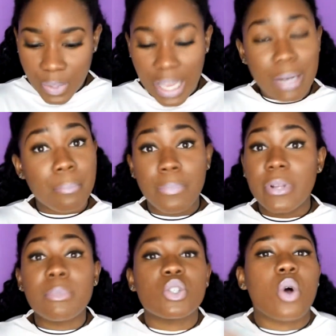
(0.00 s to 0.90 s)
And
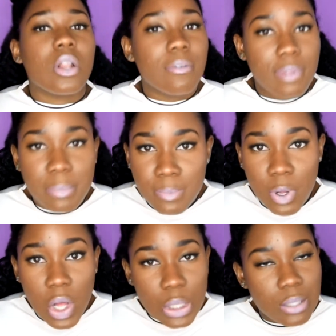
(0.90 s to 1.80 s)
pretty much all of them smell
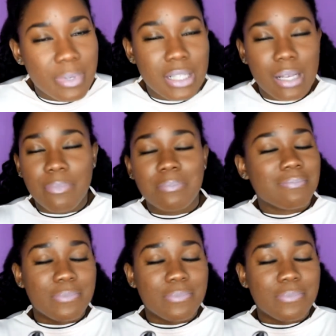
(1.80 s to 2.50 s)
awesome except